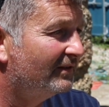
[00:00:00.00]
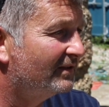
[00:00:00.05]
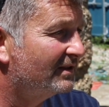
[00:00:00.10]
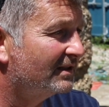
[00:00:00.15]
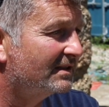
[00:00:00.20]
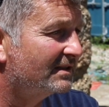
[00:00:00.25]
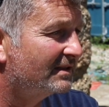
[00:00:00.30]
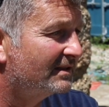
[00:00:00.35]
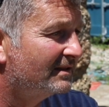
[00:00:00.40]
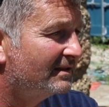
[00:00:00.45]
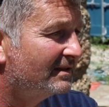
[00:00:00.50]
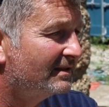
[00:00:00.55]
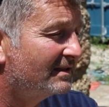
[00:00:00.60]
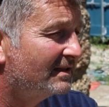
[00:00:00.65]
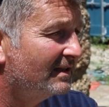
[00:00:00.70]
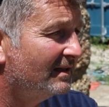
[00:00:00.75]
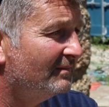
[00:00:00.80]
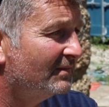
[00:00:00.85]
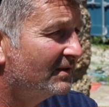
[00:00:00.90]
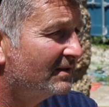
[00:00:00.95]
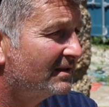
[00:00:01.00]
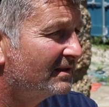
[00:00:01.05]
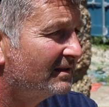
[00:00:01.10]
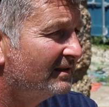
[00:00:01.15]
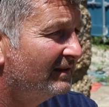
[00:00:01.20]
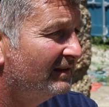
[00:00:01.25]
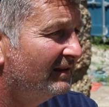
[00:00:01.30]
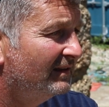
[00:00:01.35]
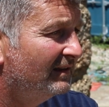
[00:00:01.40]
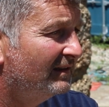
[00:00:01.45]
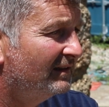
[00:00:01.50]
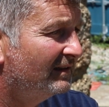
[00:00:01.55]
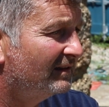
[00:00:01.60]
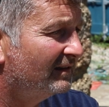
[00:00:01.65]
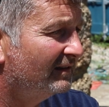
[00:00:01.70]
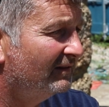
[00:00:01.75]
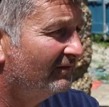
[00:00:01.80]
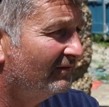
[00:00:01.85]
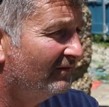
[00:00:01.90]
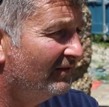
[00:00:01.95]
It just seems
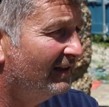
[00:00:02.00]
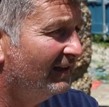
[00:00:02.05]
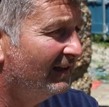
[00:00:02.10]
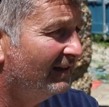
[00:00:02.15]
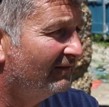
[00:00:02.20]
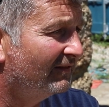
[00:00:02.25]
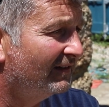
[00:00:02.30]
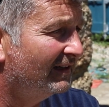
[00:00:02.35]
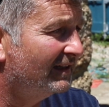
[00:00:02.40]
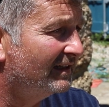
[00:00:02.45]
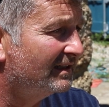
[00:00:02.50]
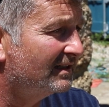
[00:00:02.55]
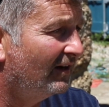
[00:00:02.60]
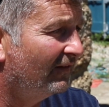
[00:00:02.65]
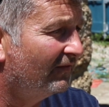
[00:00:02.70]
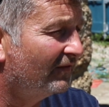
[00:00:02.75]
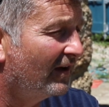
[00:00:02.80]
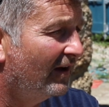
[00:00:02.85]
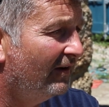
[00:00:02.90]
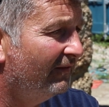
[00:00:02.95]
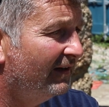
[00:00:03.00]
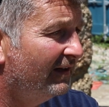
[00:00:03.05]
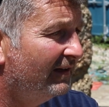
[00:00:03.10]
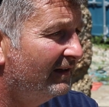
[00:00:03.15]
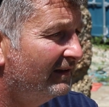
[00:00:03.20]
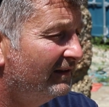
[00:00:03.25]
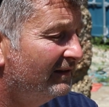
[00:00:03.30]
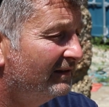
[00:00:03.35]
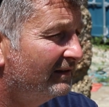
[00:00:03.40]
like really, really tough going,